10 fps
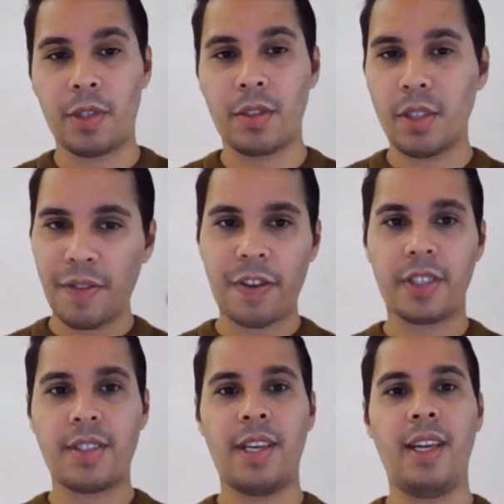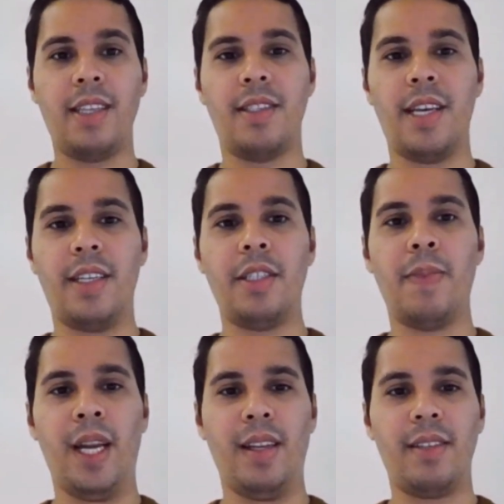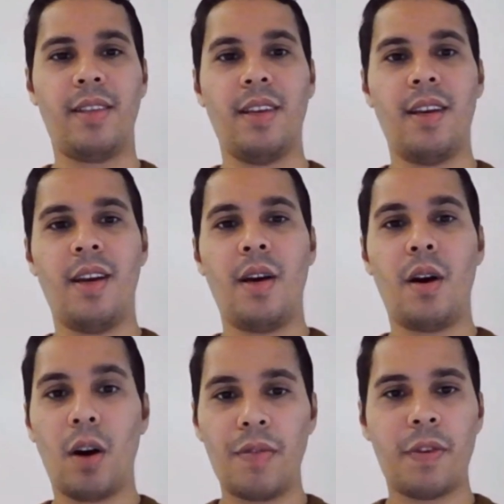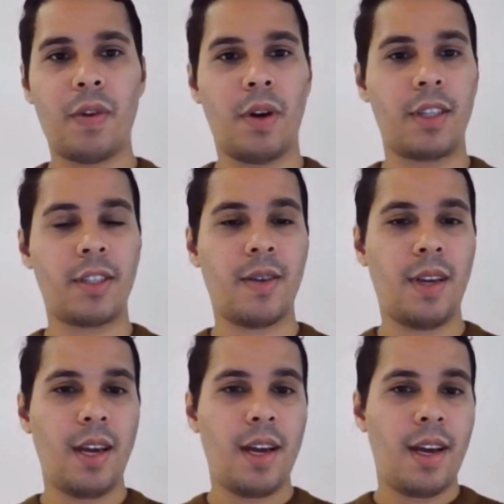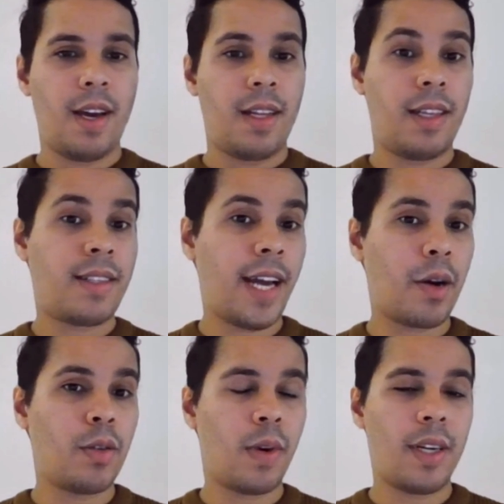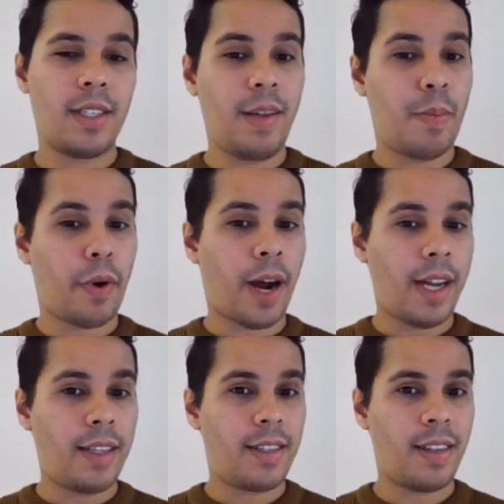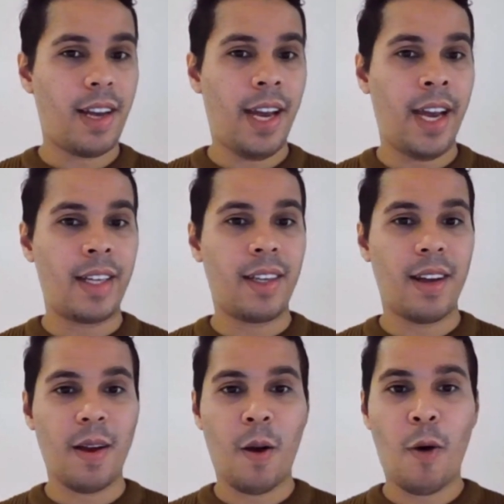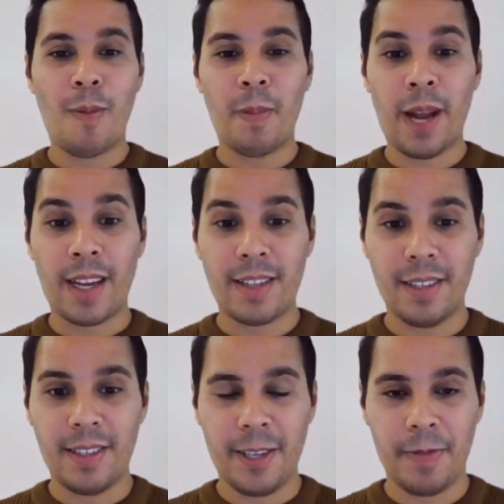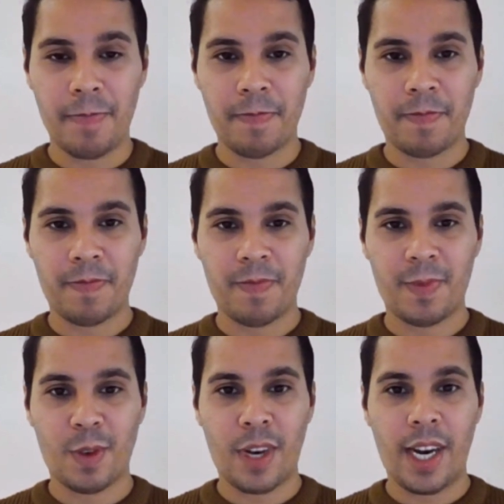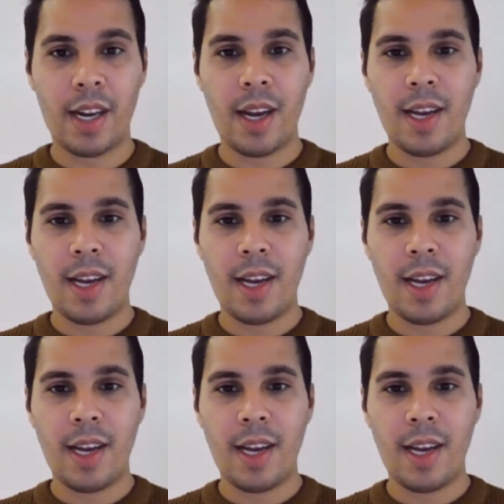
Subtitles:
So the first thing is the energy balancing, of course. The second one is the price and complexity, right?